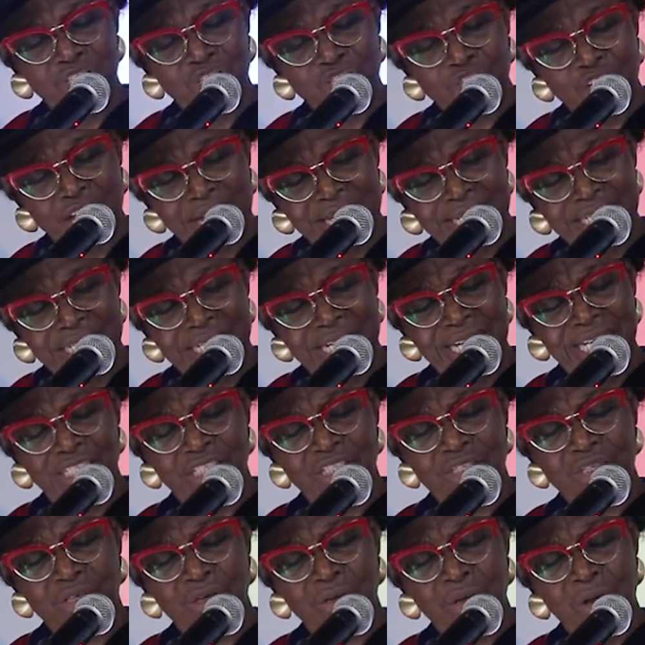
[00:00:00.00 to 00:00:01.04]
the
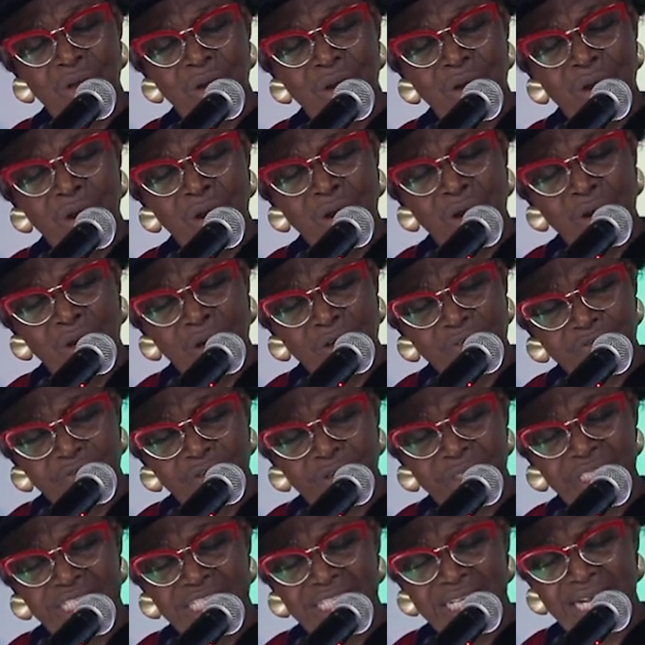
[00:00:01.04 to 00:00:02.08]
challenge,
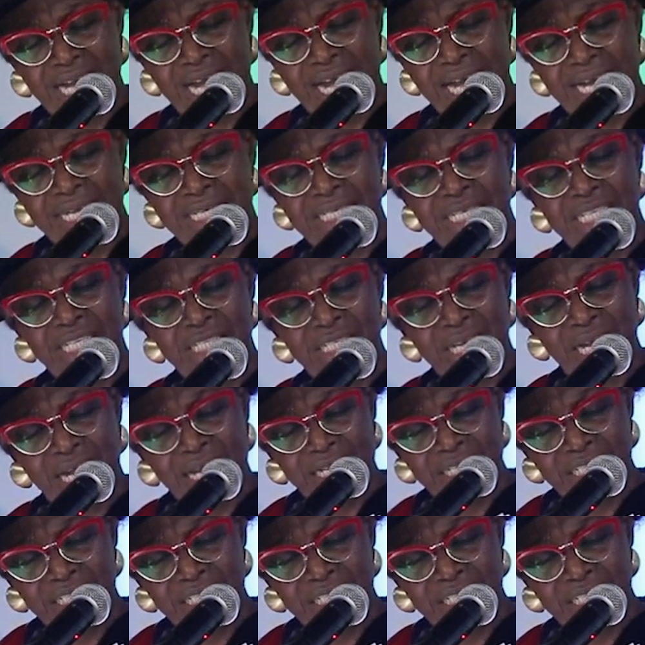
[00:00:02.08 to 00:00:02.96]
confronting her